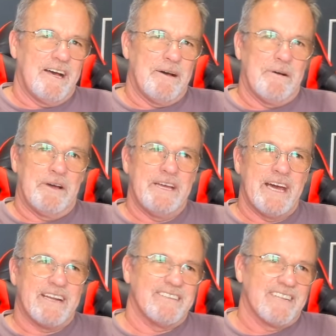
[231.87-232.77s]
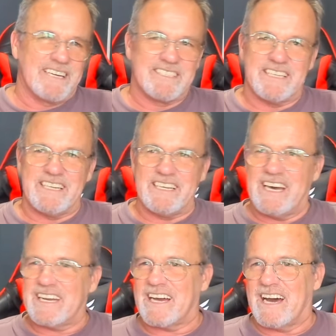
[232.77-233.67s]
He had, like I said, he had
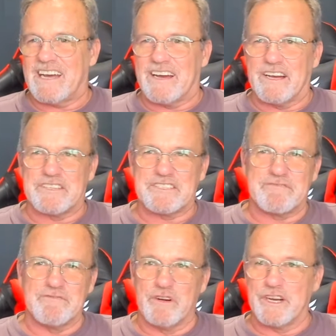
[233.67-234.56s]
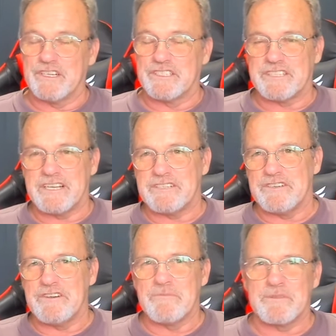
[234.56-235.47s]
a kind of really good sense of
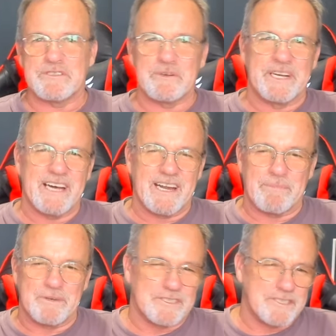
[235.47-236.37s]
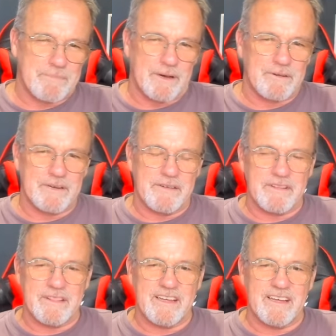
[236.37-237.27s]
humor, so he kind of put a spin on
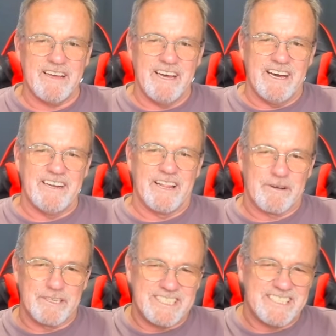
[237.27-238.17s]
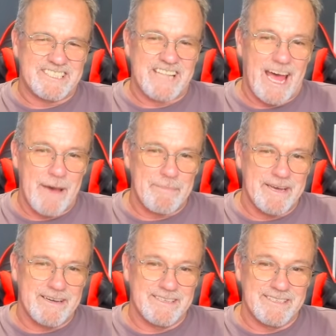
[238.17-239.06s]
everything. In other words, he stab
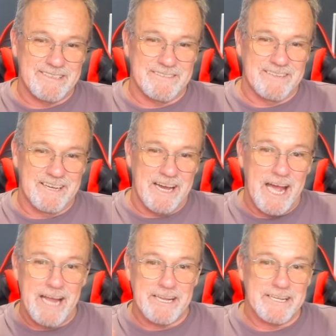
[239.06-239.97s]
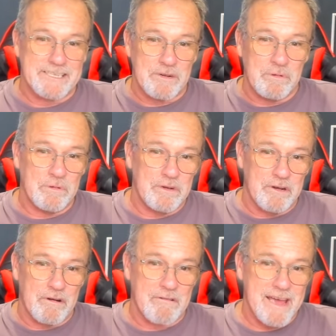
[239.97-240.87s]
you, and they say, oh,
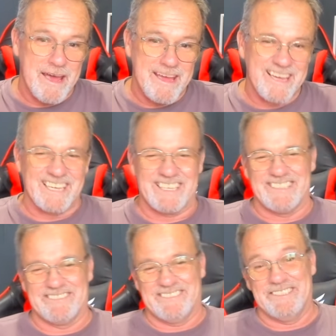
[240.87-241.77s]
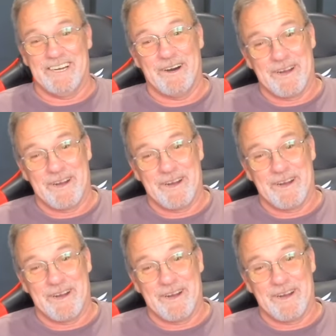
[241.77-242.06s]
you okay? You know what I